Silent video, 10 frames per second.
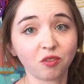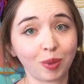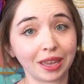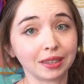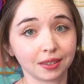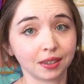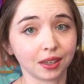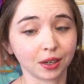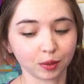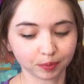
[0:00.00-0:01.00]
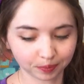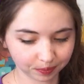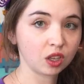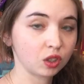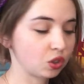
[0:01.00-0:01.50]
of pins in here.
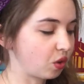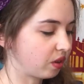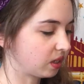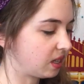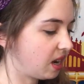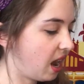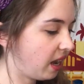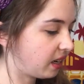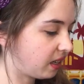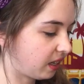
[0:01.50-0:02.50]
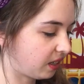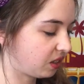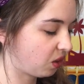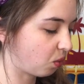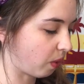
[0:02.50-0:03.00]
So there's not an
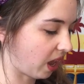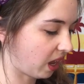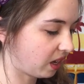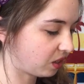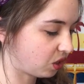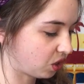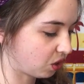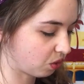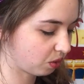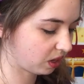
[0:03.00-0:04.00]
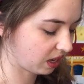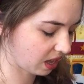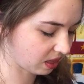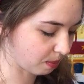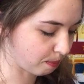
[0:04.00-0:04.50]
easy way to
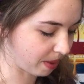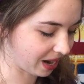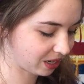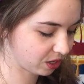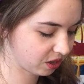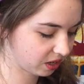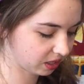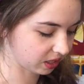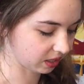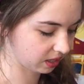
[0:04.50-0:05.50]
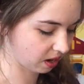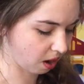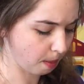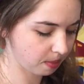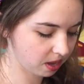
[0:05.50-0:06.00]
get the binder to stick
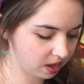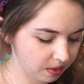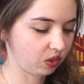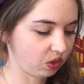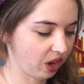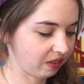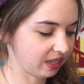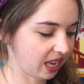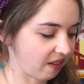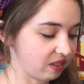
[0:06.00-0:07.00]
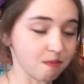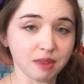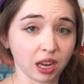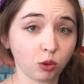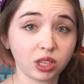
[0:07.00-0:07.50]
up. You kind of just have to
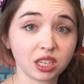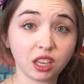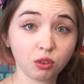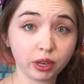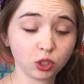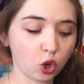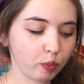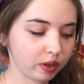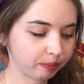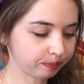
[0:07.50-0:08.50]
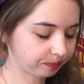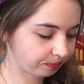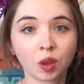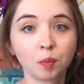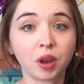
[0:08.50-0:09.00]
manually take the rings open.
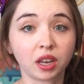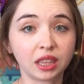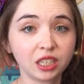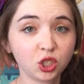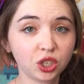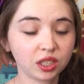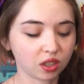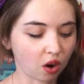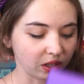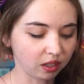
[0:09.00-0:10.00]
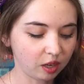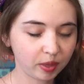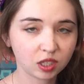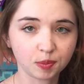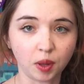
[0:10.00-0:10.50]
But these sheets are a little
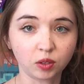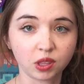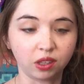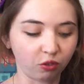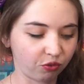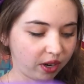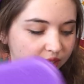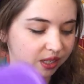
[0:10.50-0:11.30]
bit smaller than the front